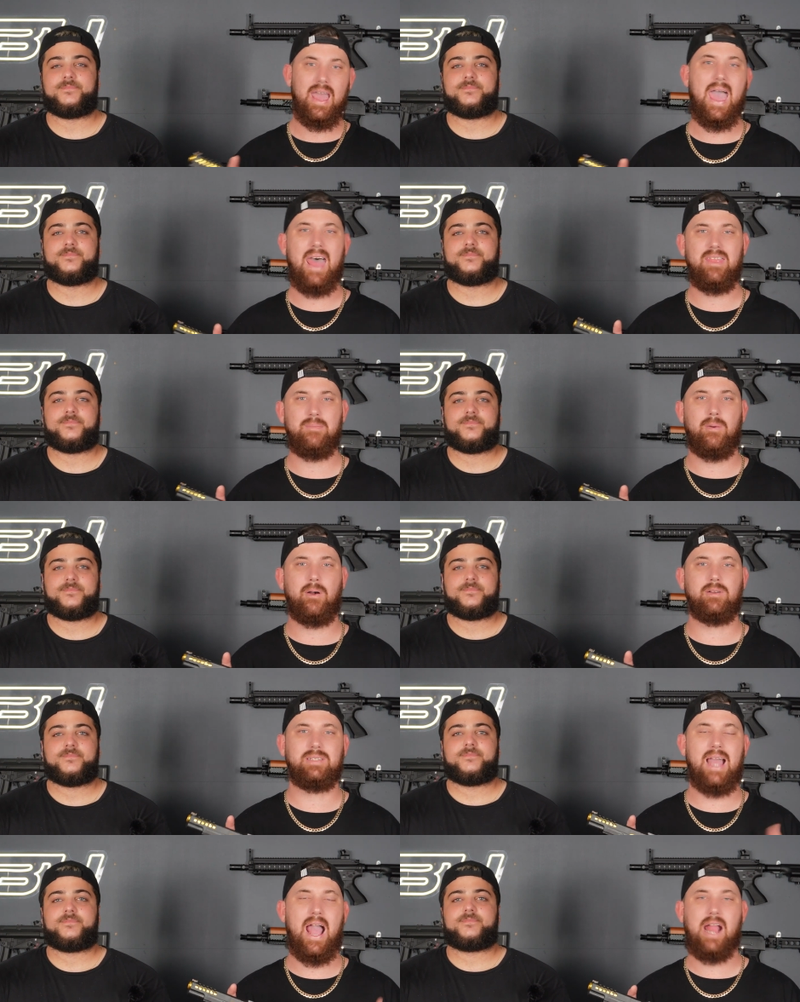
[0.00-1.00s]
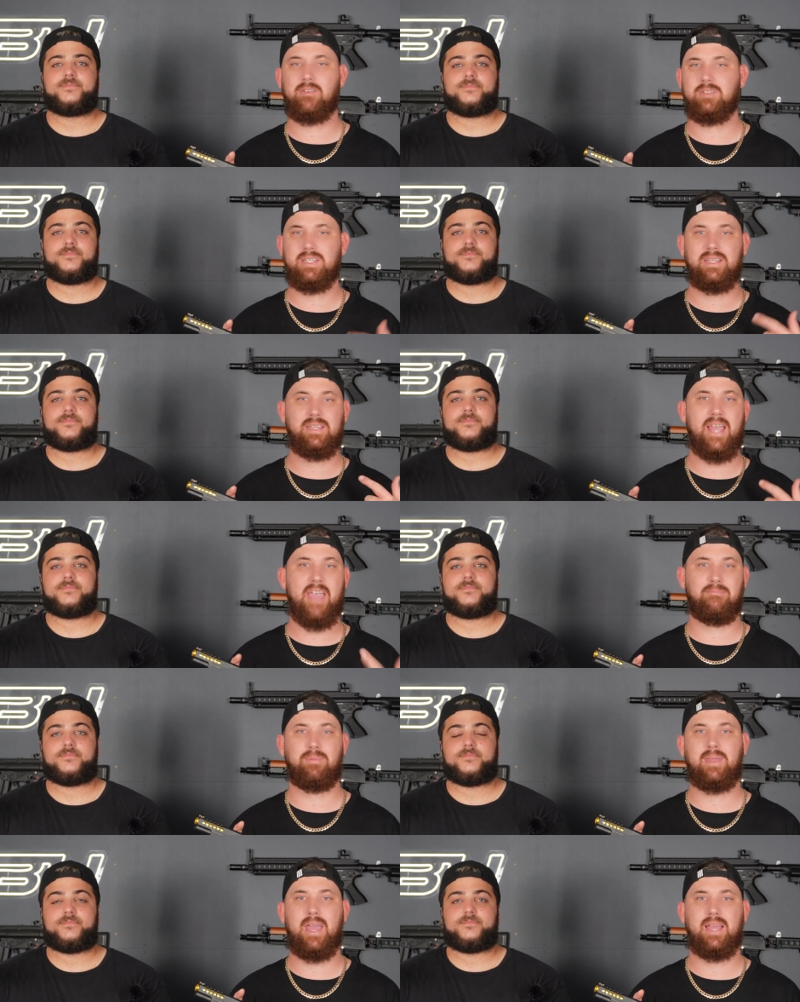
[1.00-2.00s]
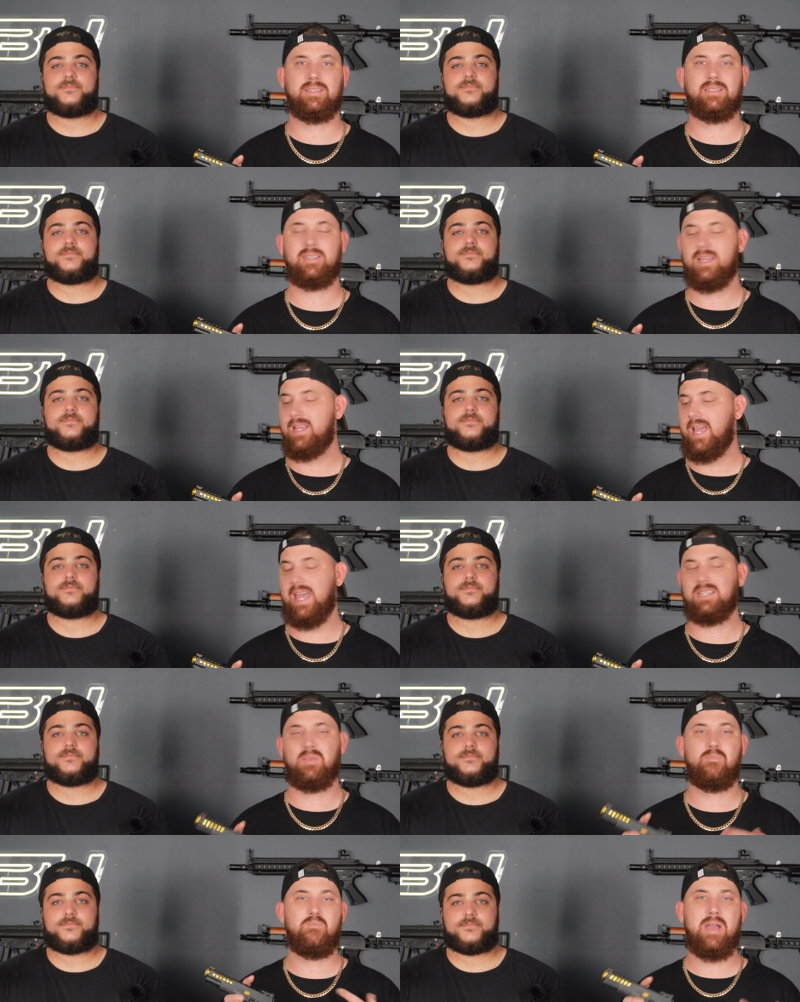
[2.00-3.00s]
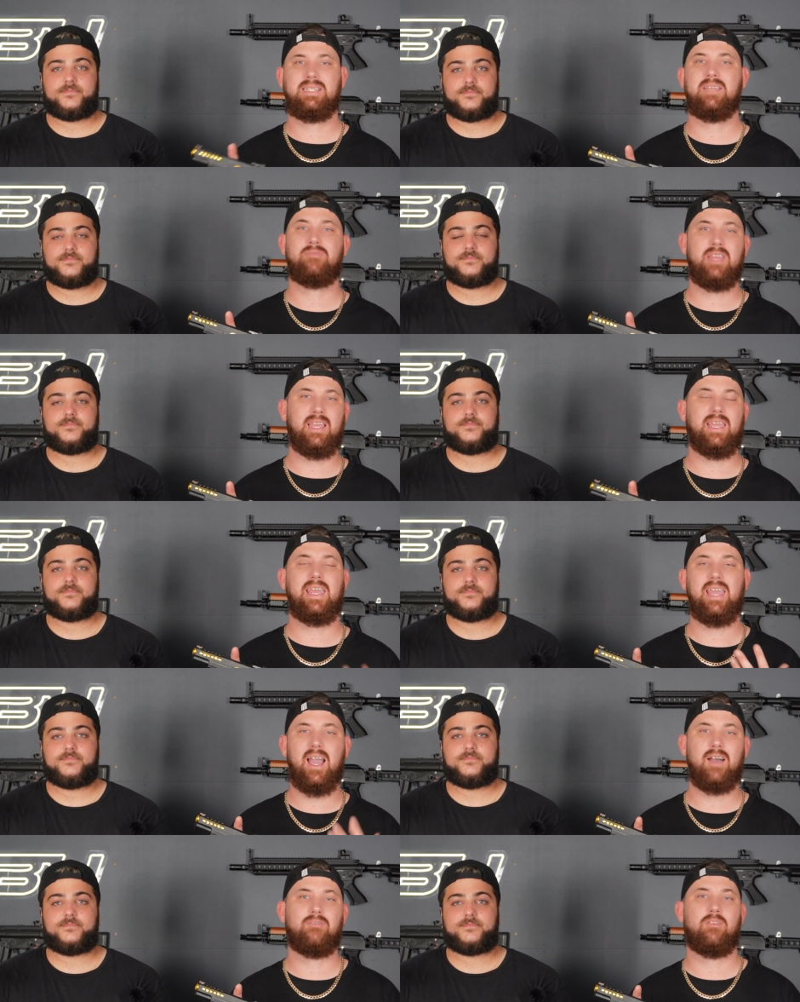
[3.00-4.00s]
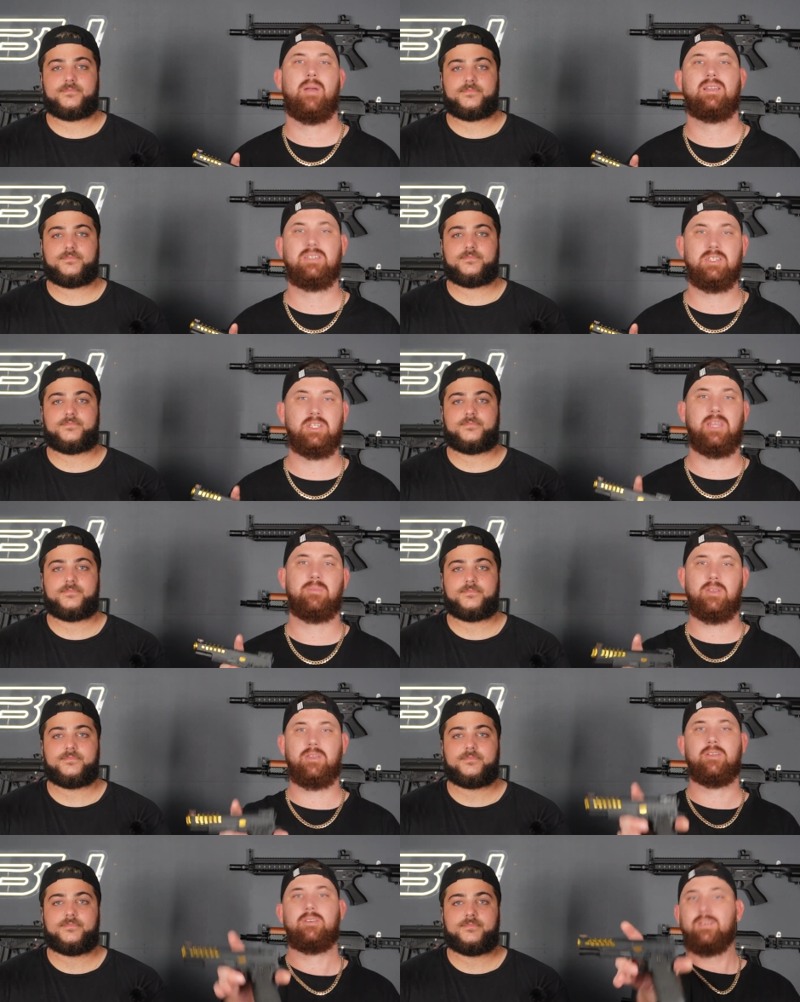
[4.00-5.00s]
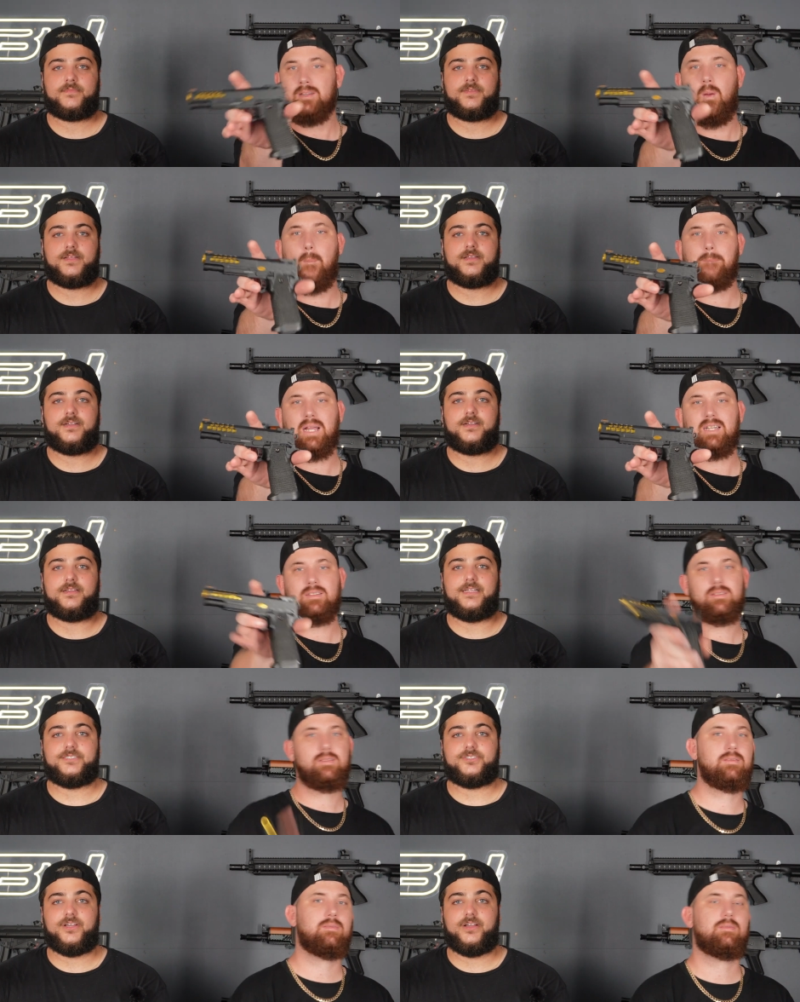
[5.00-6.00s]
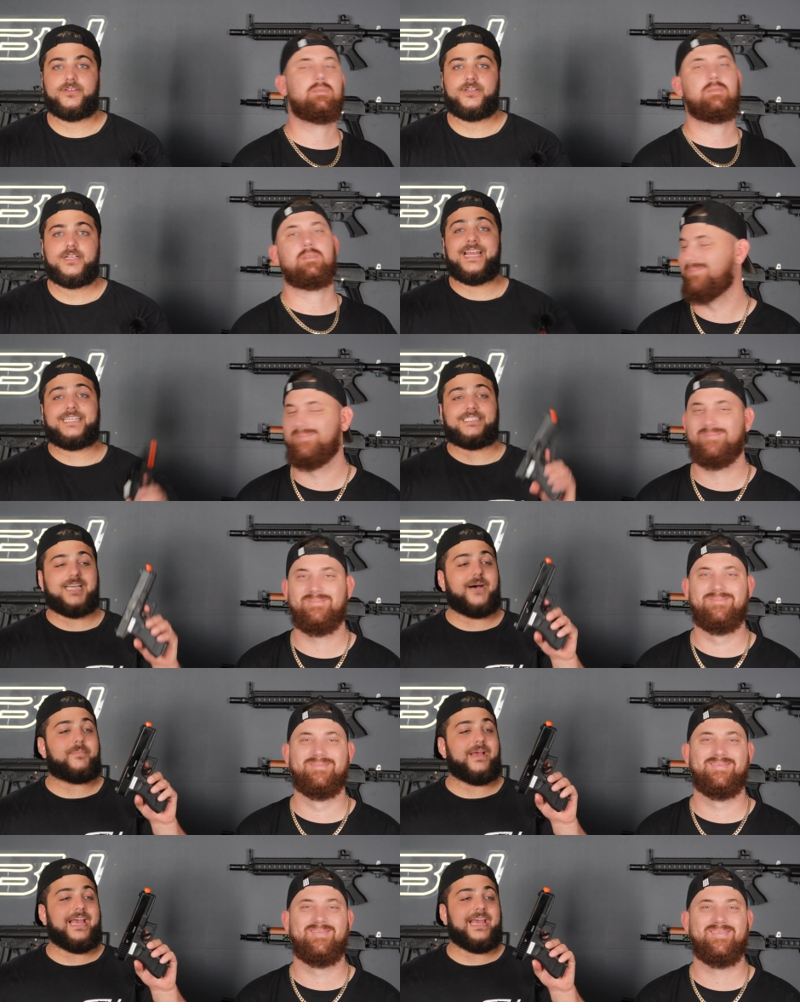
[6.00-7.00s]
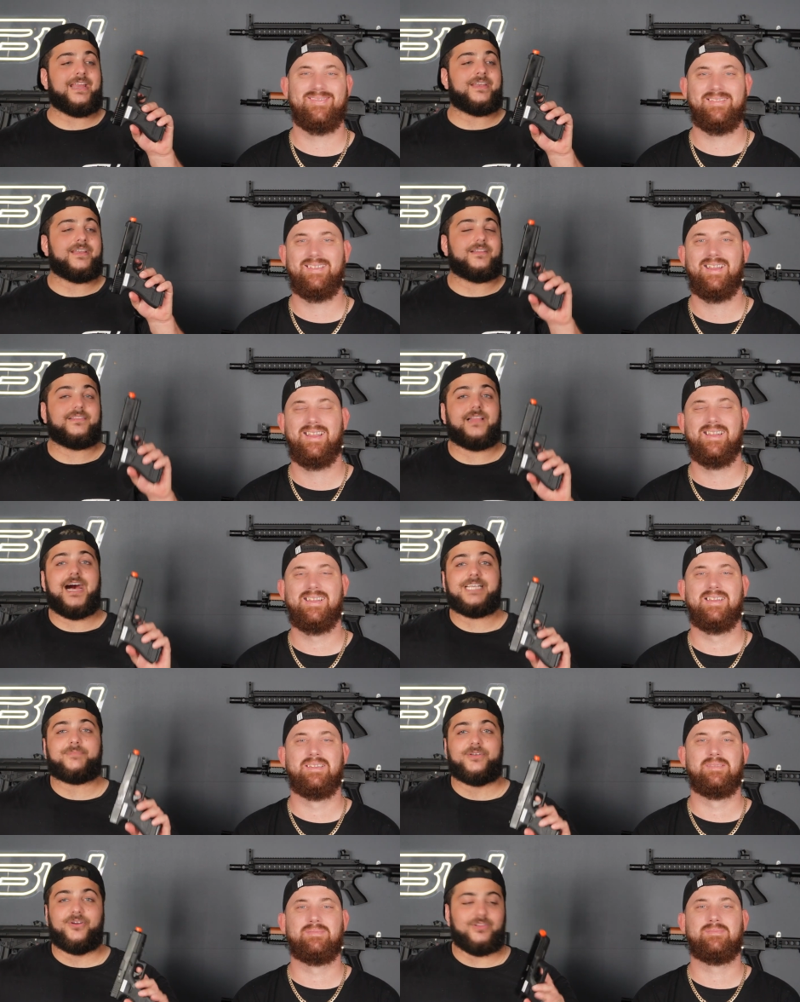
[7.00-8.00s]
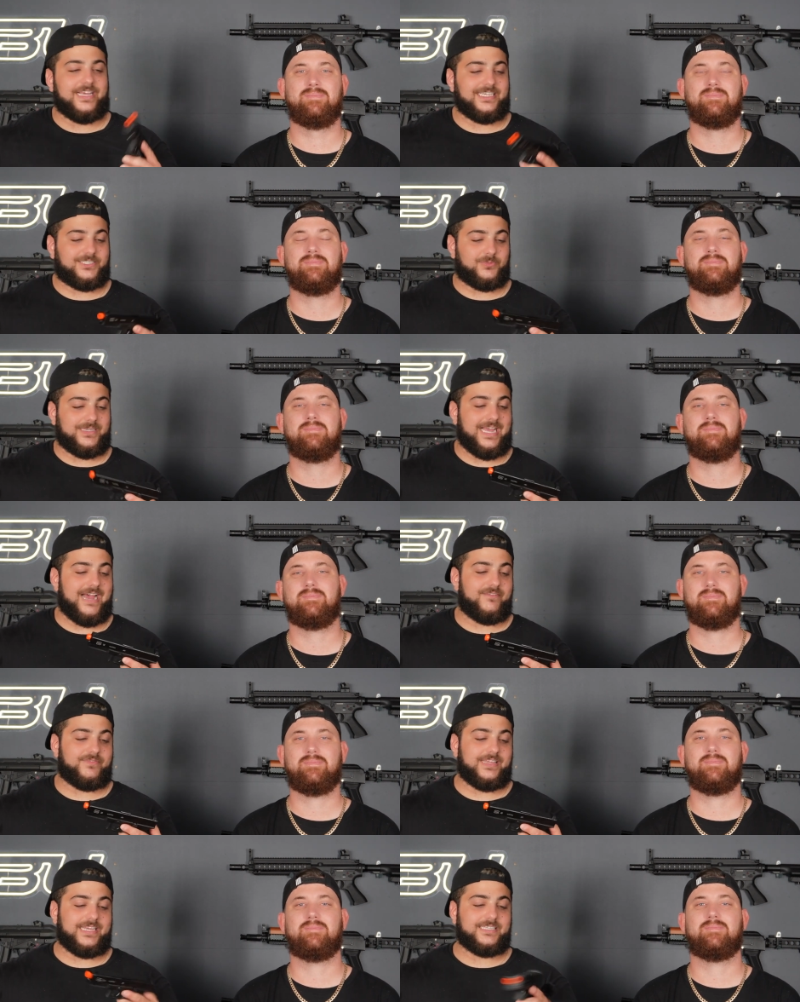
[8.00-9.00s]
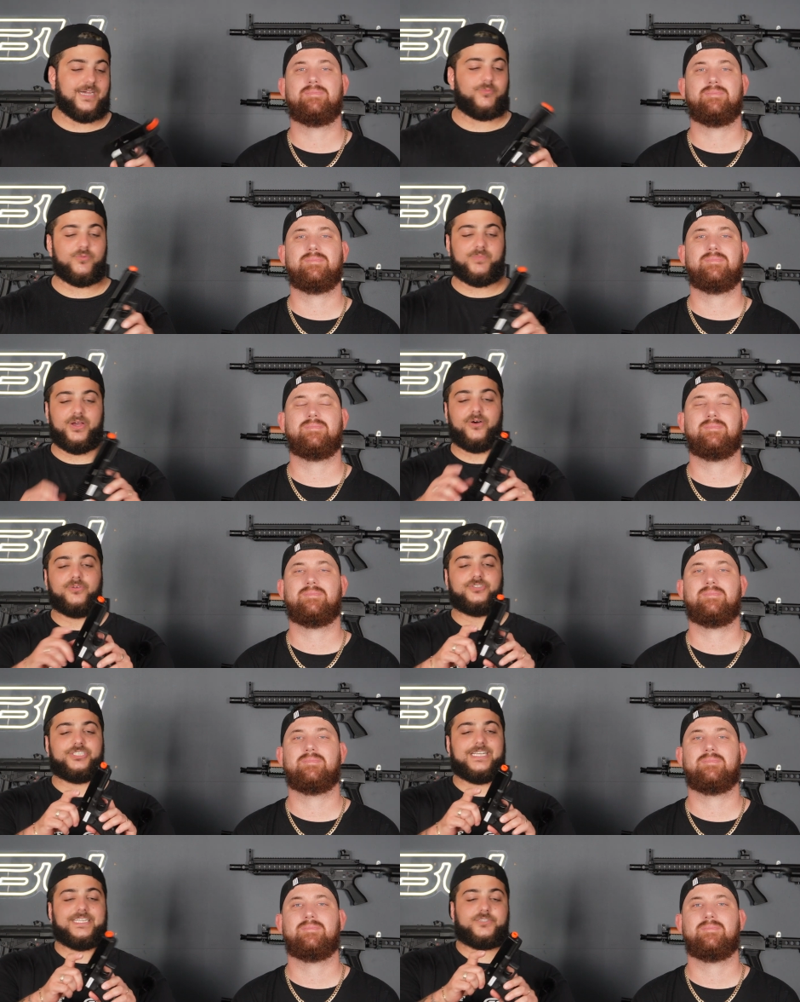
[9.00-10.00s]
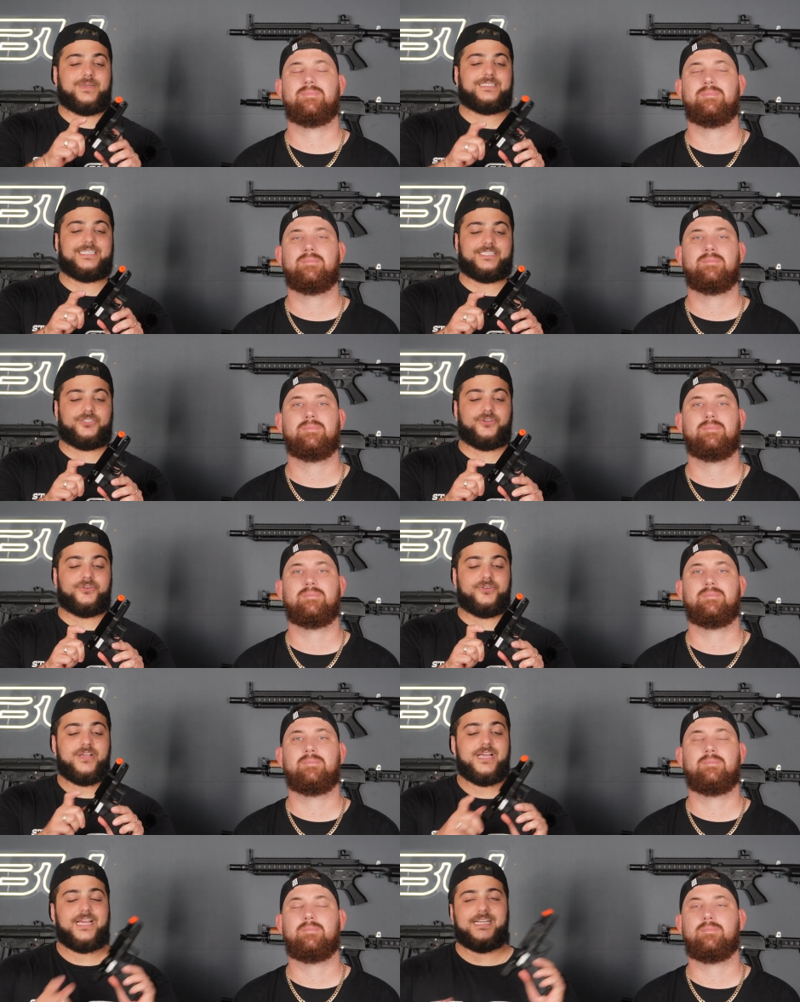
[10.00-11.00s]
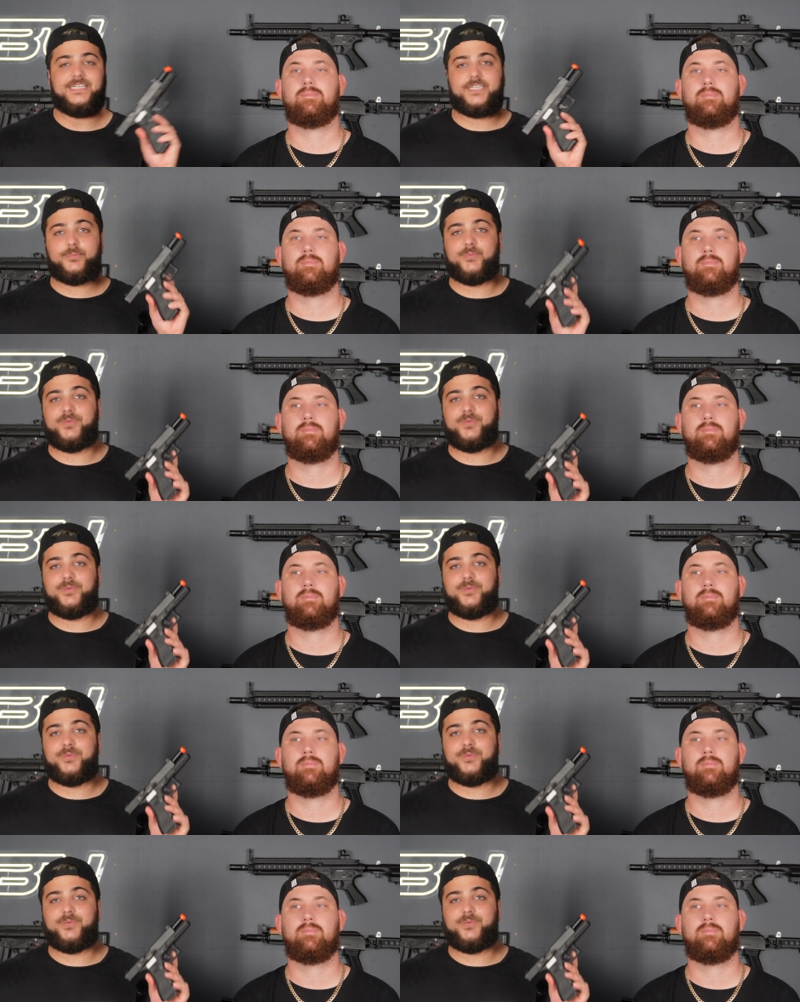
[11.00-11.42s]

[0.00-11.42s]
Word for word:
Speaker 1: out of the box, accuracy, FPS. It's a massive tick here from us at GBU.
Speaker 2: Let's go. Next up, and last but not least, we have the Double Bell G22. Now, Double